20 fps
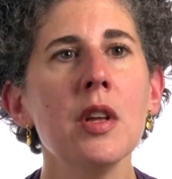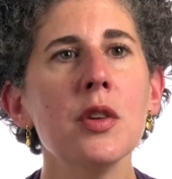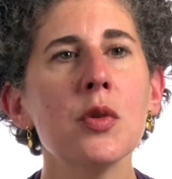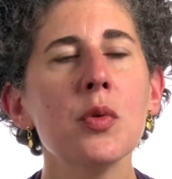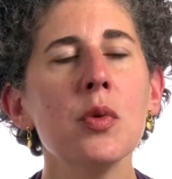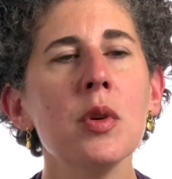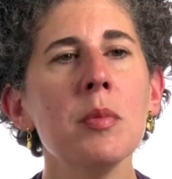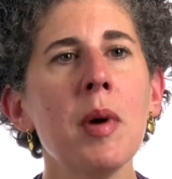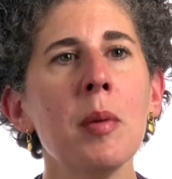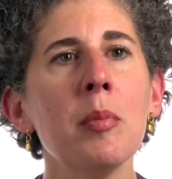
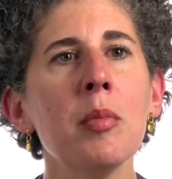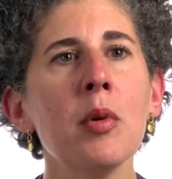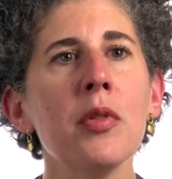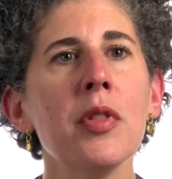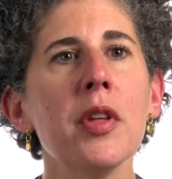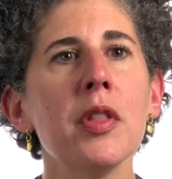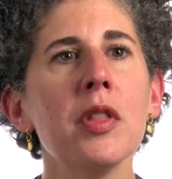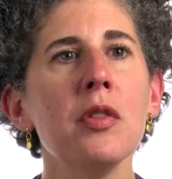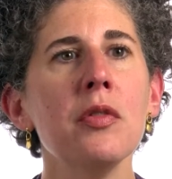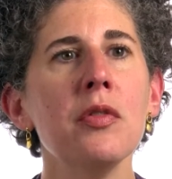to remember
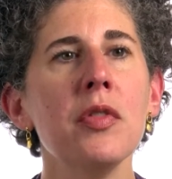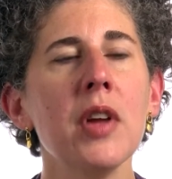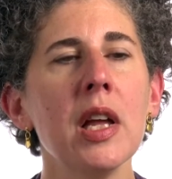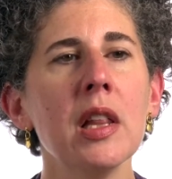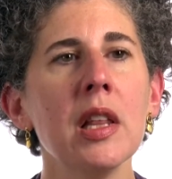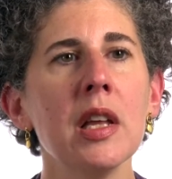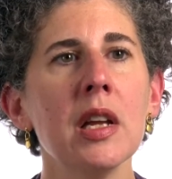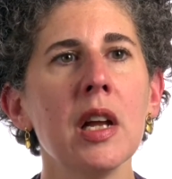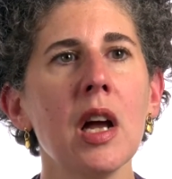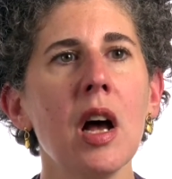that the
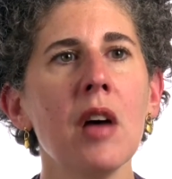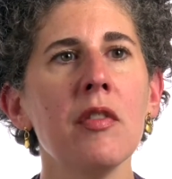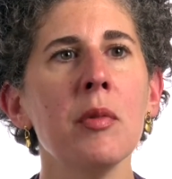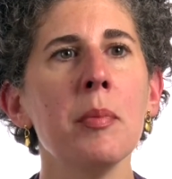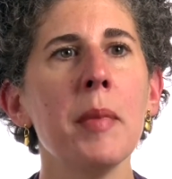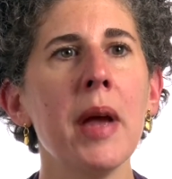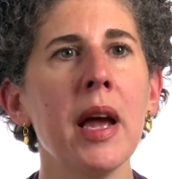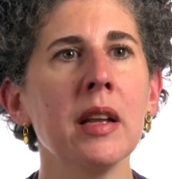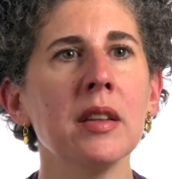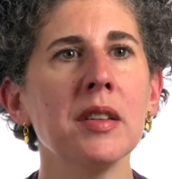veiling of a
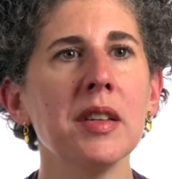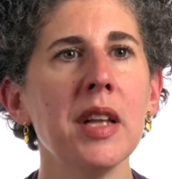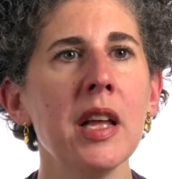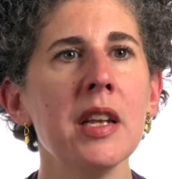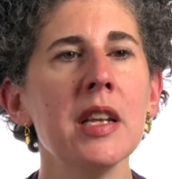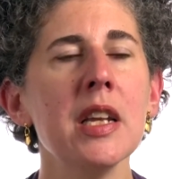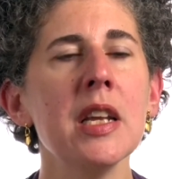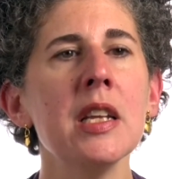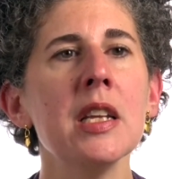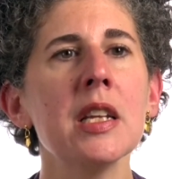man's
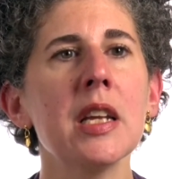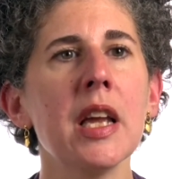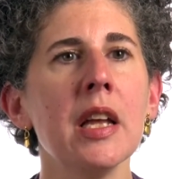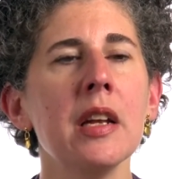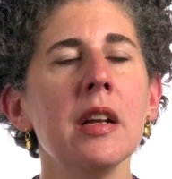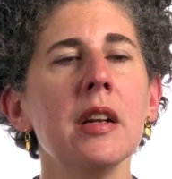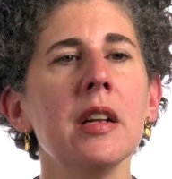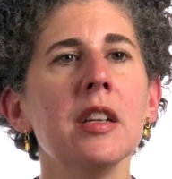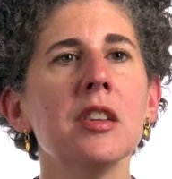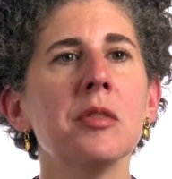head
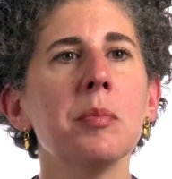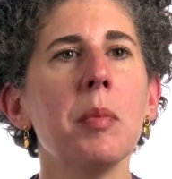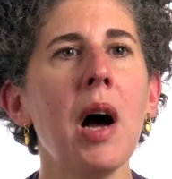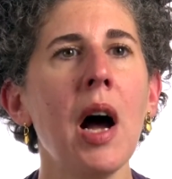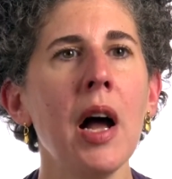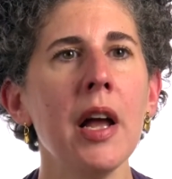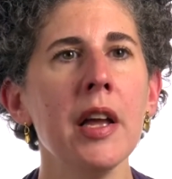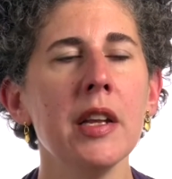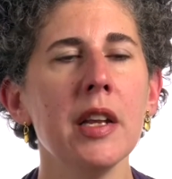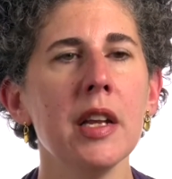indicated his
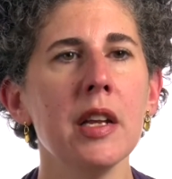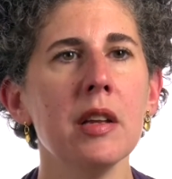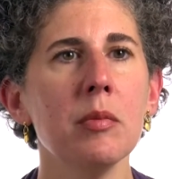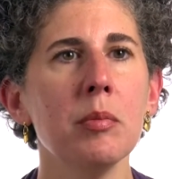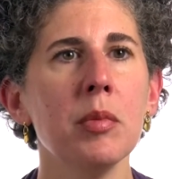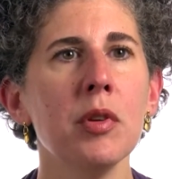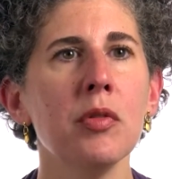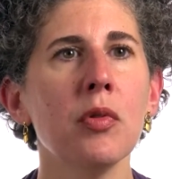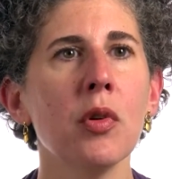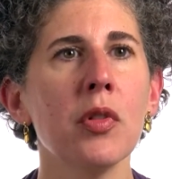piety
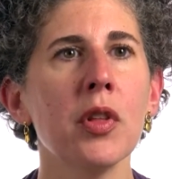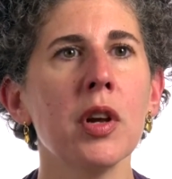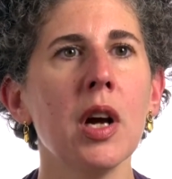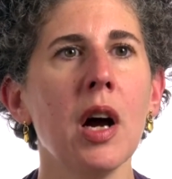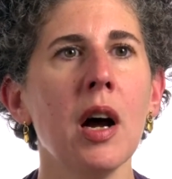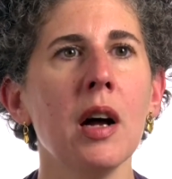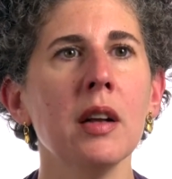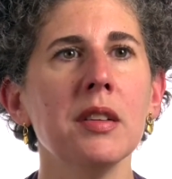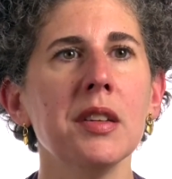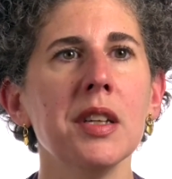before the
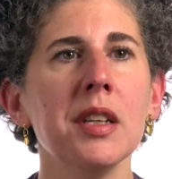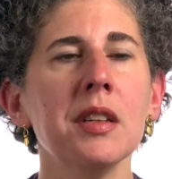gods,